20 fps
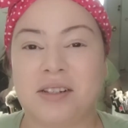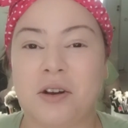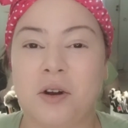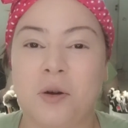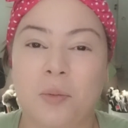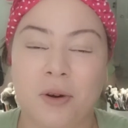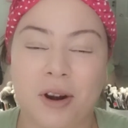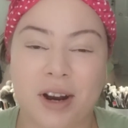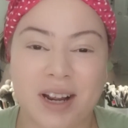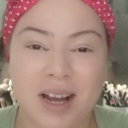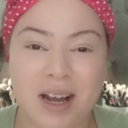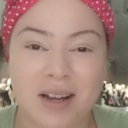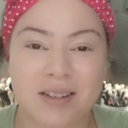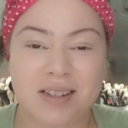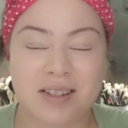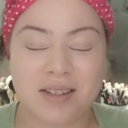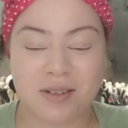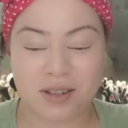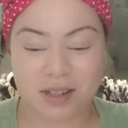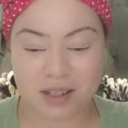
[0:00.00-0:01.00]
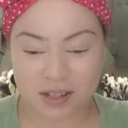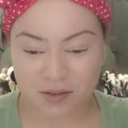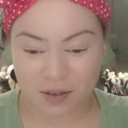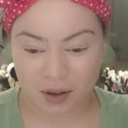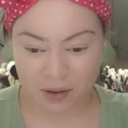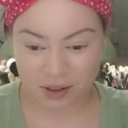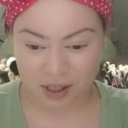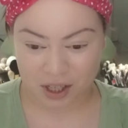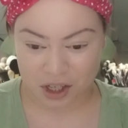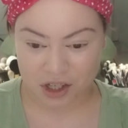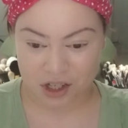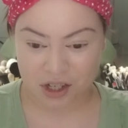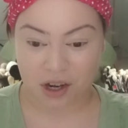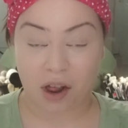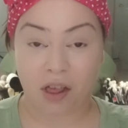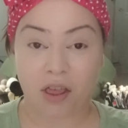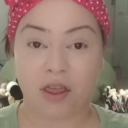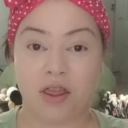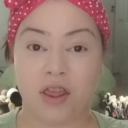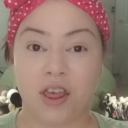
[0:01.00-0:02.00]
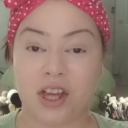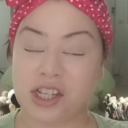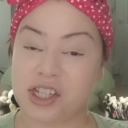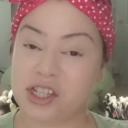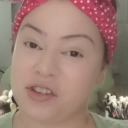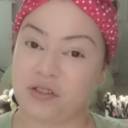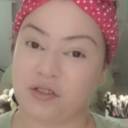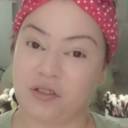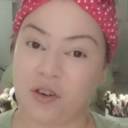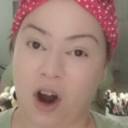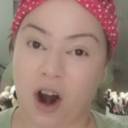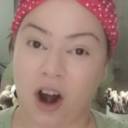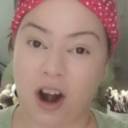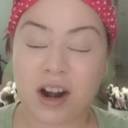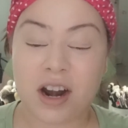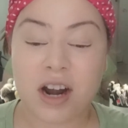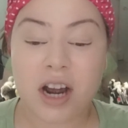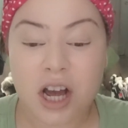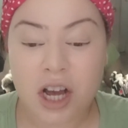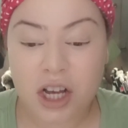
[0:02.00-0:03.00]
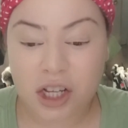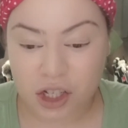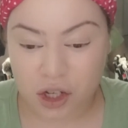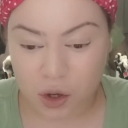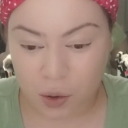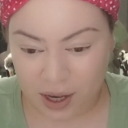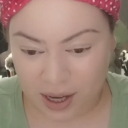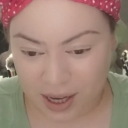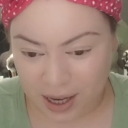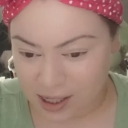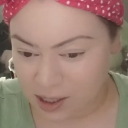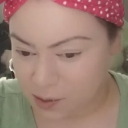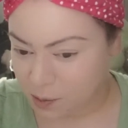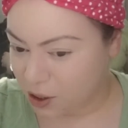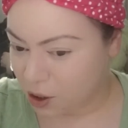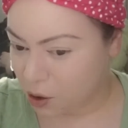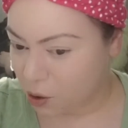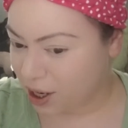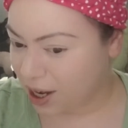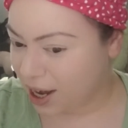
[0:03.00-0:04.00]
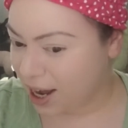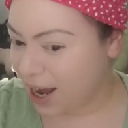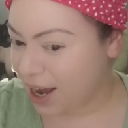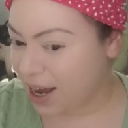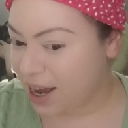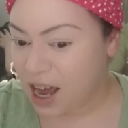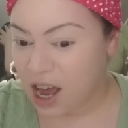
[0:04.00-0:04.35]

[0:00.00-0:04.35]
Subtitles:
no breakouts to this foundation thus far, so it has been okay.